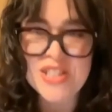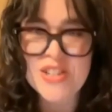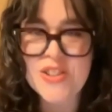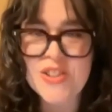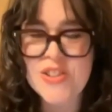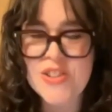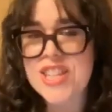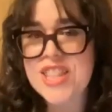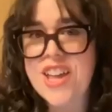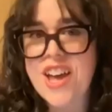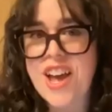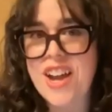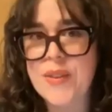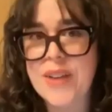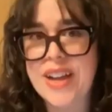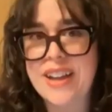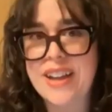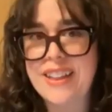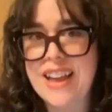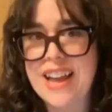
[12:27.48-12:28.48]
so she thought,
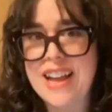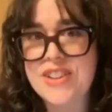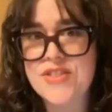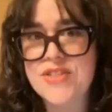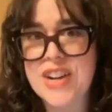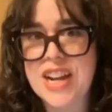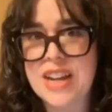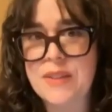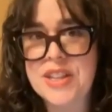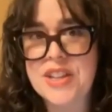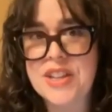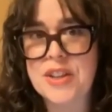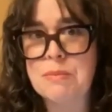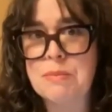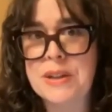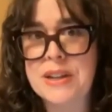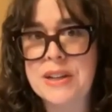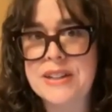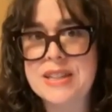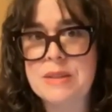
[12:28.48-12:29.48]
well, I'll try with
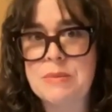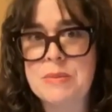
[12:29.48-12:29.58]
cookbooks